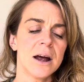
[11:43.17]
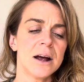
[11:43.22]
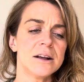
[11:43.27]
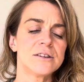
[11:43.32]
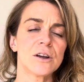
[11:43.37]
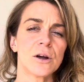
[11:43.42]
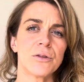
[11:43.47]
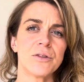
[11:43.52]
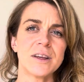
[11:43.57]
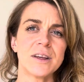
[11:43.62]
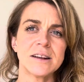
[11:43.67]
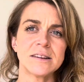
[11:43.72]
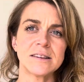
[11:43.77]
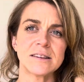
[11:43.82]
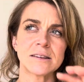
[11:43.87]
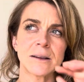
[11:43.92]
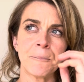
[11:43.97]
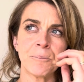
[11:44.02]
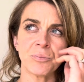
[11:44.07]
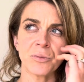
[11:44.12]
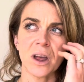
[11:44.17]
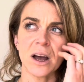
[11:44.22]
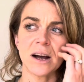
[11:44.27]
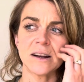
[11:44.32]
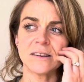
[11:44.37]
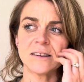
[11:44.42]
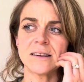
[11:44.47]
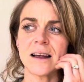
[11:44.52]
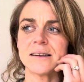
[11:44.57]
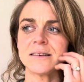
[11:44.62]
So this
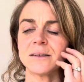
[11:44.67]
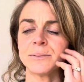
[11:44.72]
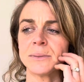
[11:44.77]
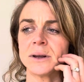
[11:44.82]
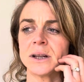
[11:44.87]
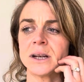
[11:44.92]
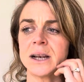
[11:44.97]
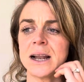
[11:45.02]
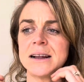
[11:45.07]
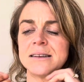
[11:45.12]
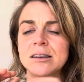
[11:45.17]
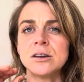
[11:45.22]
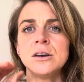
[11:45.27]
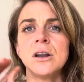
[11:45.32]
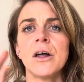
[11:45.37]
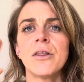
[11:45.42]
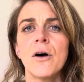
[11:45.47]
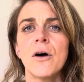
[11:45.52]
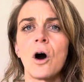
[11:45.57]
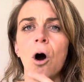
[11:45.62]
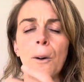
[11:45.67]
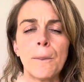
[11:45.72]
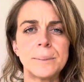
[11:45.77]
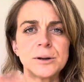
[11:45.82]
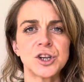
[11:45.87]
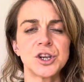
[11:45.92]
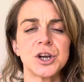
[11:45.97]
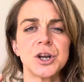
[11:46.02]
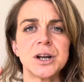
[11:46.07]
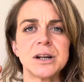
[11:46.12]
assessment is another
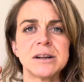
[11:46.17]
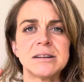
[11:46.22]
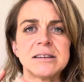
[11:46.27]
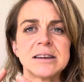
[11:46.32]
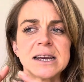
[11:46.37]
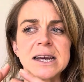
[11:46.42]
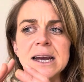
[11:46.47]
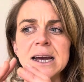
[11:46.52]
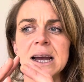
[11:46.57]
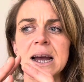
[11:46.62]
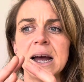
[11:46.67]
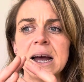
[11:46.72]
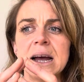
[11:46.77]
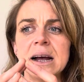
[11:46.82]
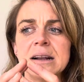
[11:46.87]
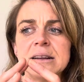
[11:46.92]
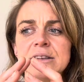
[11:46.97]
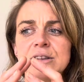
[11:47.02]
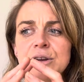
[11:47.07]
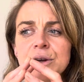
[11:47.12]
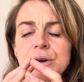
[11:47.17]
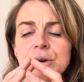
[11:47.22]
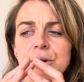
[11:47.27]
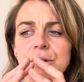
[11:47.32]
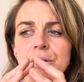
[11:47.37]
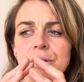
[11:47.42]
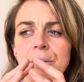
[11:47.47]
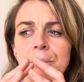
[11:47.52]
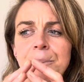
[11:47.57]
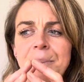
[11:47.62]
opportunity
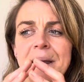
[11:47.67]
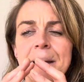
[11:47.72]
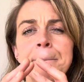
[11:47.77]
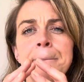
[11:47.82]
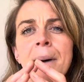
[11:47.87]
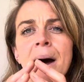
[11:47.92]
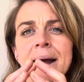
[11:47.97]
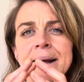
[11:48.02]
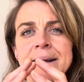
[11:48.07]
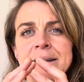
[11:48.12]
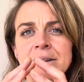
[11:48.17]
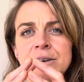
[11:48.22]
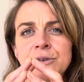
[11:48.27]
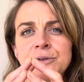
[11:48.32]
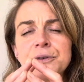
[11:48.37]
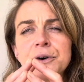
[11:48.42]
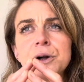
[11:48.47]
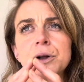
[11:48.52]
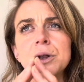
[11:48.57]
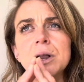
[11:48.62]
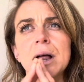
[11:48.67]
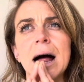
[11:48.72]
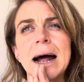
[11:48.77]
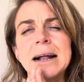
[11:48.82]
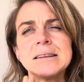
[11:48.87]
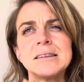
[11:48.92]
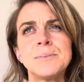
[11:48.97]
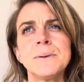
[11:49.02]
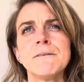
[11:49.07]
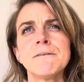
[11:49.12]
to be mindful
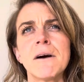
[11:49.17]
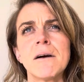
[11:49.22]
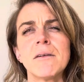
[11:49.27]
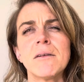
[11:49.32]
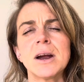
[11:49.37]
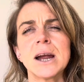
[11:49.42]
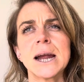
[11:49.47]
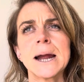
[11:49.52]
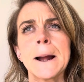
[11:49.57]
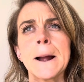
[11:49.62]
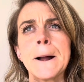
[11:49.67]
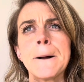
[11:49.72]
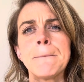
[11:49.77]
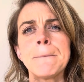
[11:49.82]
and to be very